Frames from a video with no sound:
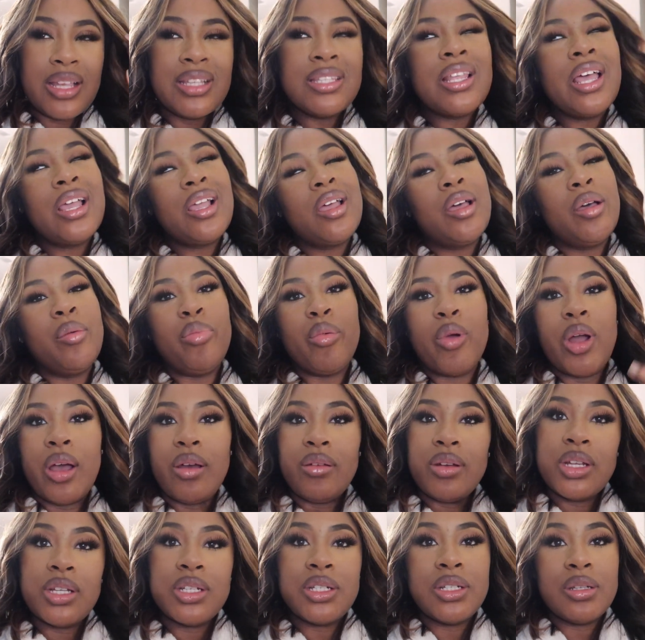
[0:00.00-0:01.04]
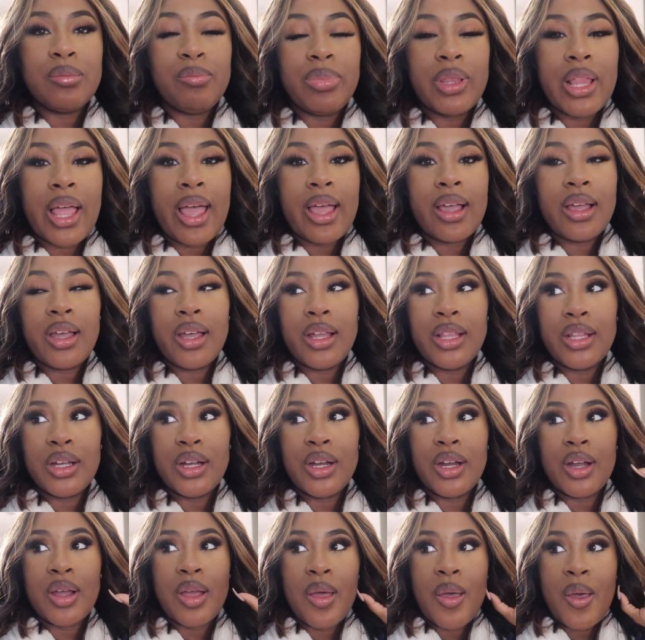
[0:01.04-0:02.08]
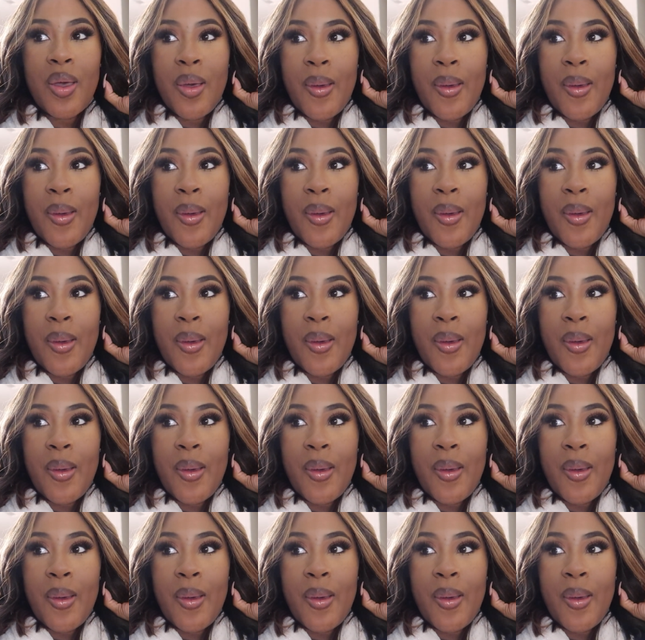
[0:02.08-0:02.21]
it's like a brownish black color